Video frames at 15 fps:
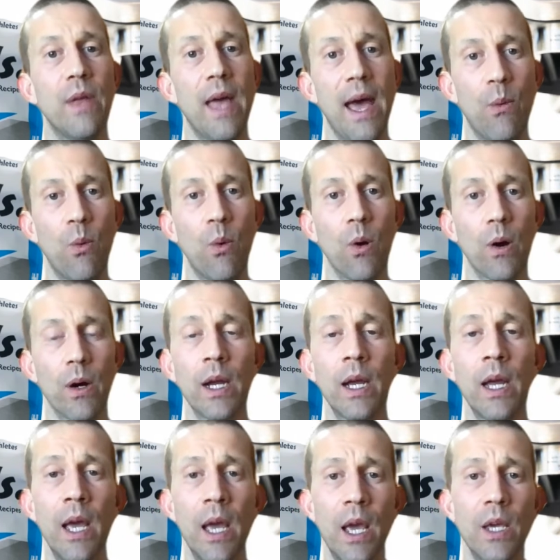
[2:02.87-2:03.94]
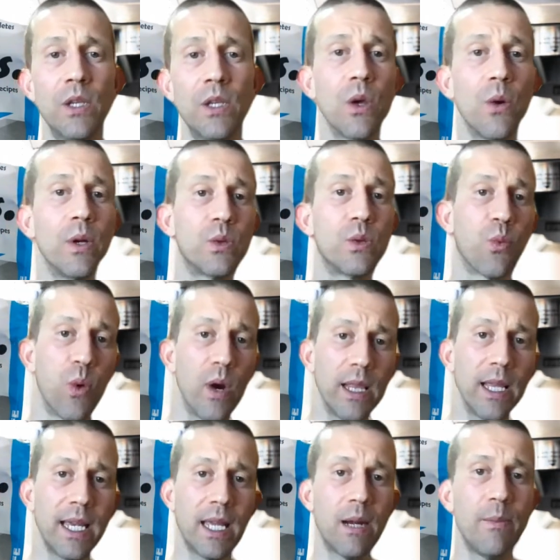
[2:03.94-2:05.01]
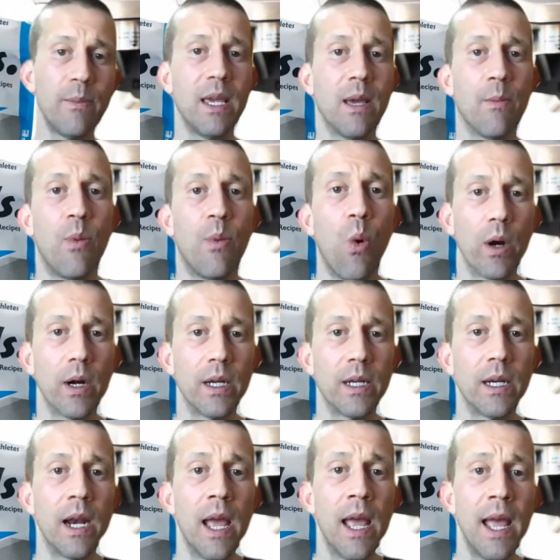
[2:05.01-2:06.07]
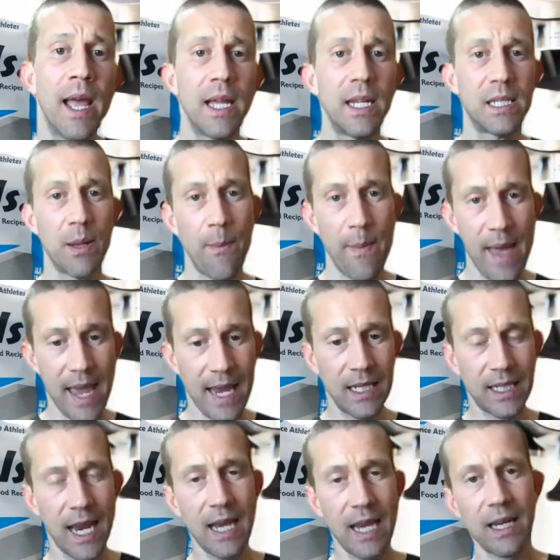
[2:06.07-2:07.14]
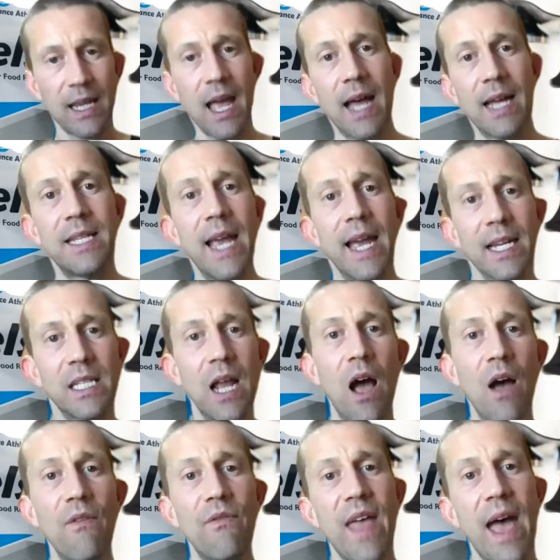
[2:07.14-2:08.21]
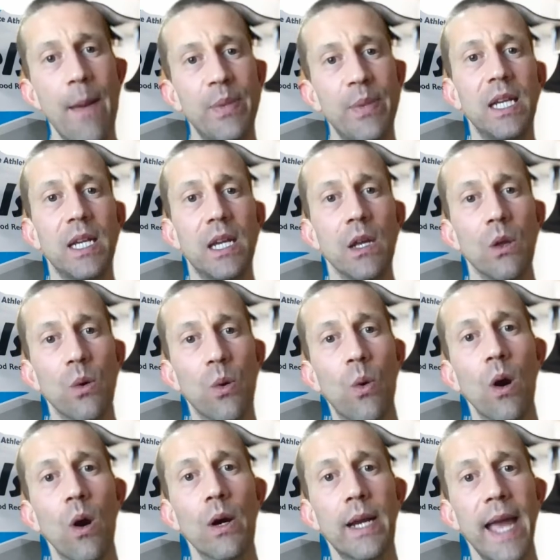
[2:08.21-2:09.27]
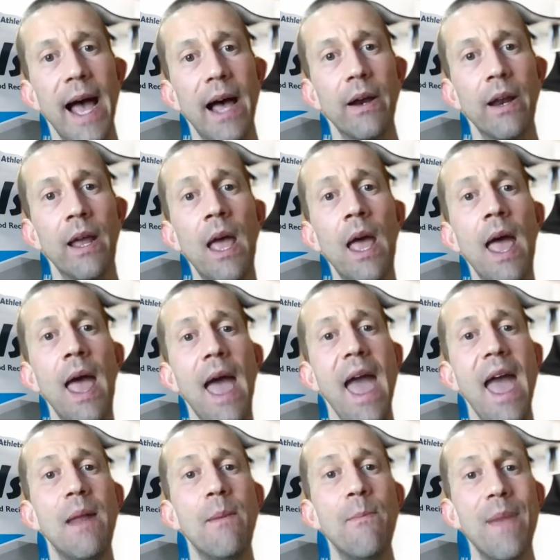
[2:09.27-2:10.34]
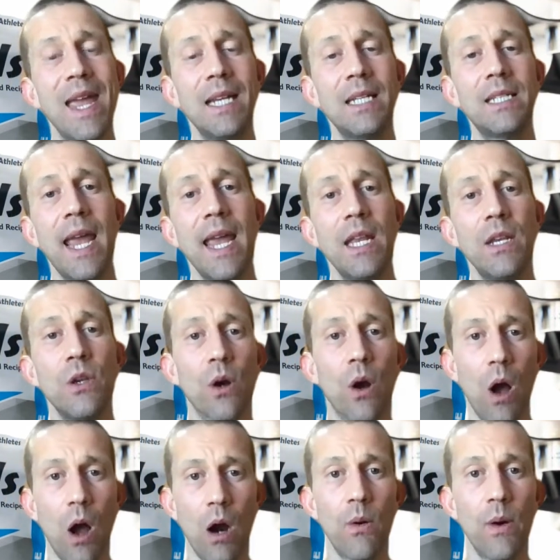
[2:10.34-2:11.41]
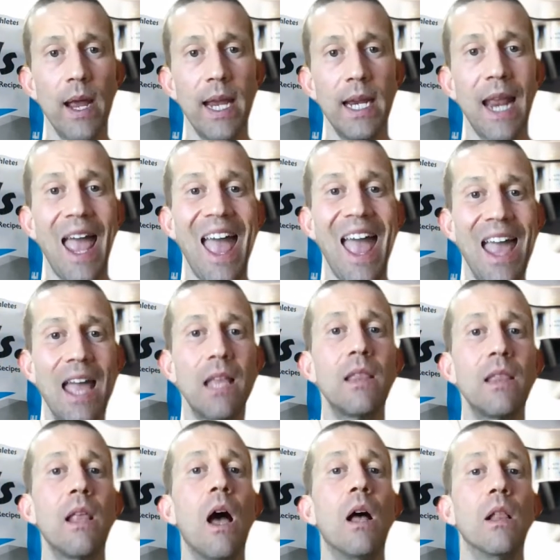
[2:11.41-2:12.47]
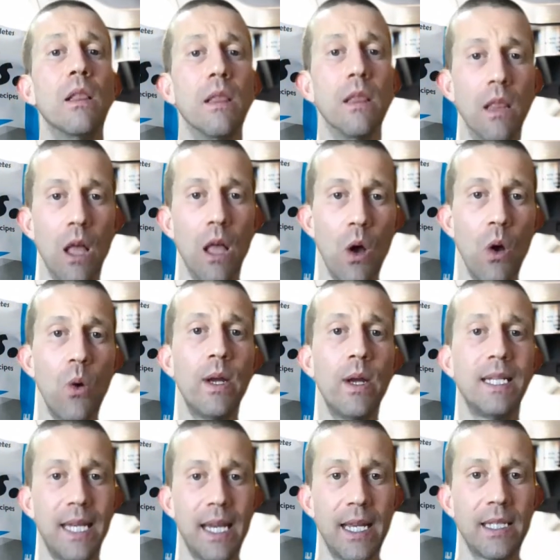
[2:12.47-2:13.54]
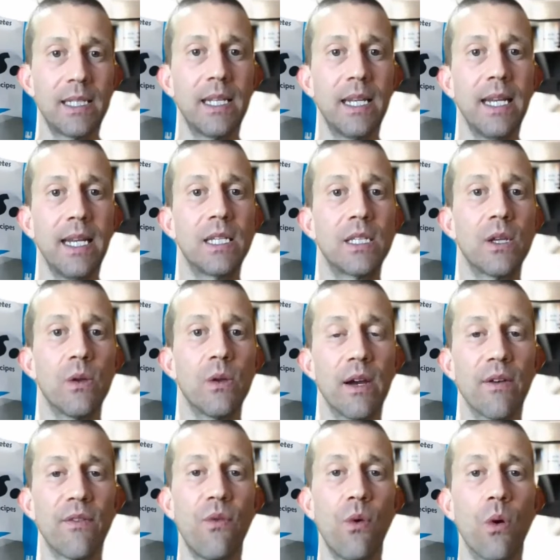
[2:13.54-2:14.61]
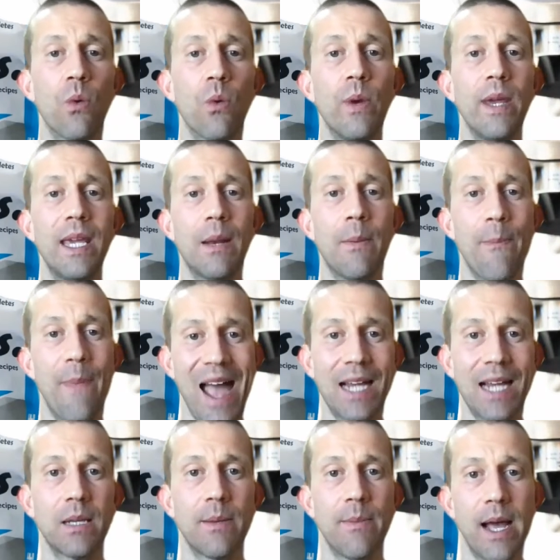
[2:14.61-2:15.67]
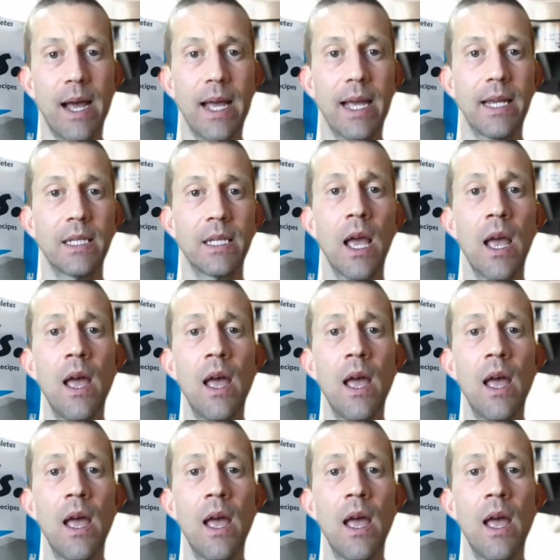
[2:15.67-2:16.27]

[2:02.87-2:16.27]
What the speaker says: that work. So it's really going to be important to maintain the context of that particular workout and maintain your heart rate and a low intensity. So therefore, we can maximize